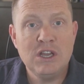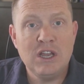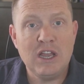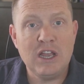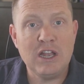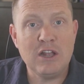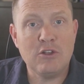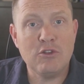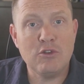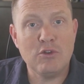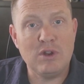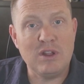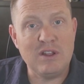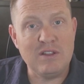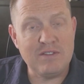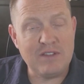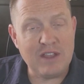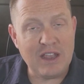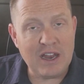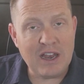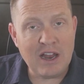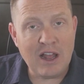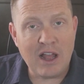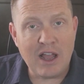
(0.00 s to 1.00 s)
including
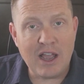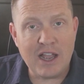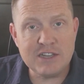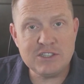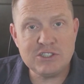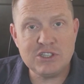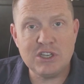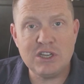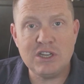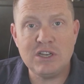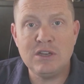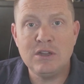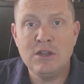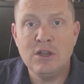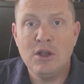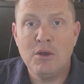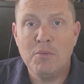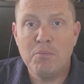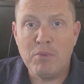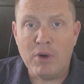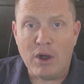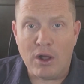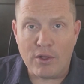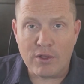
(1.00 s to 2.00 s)
data hygiene,
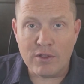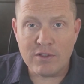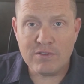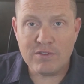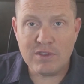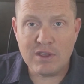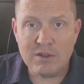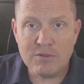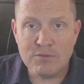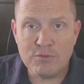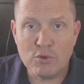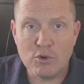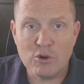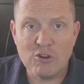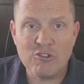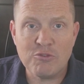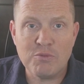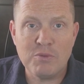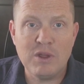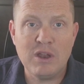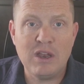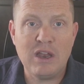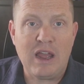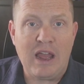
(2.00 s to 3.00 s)
policy
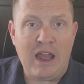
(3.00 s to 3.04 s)
enforcement,